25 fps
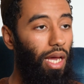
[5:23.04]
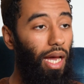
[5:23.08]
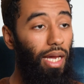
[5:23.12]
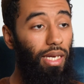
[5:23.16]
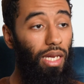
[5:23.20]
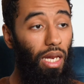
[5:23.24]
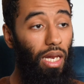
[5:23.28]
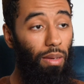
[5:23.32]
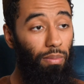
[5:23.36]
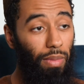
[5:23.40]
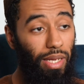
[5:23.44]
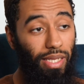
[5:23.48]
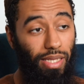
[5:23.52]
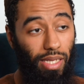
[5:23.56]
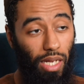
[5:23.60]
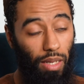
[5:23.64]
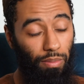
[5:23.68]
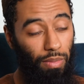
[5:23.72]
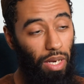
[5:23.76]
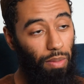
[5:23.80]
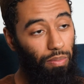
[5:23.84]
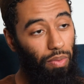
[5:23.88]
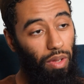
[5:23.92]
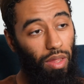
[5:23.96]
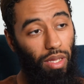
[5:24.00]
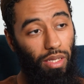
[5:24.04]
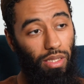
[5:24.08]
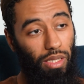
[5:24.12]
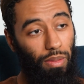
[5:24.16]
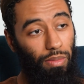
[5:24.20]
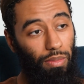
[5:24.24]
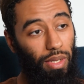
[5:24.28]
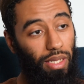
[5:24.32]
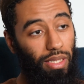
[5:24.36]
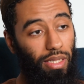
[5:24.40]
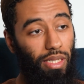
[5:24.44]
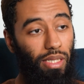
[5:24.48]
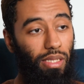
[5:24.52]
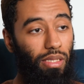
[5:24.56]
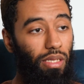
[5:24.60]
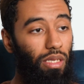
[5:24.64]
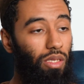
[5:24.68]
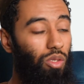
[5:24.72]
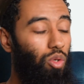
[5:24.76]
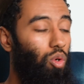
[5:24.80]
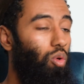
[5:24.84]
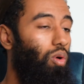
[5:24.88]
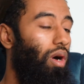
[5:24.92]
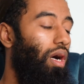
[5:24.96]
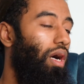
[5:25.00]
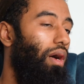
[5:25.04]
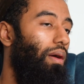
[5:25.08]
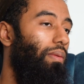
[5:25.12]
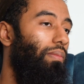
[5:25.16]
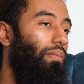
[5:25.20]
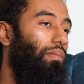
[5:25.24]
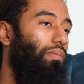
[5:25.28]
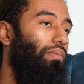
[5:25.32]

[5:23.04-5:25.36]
And al-masih, my brothers and my sisters, huwa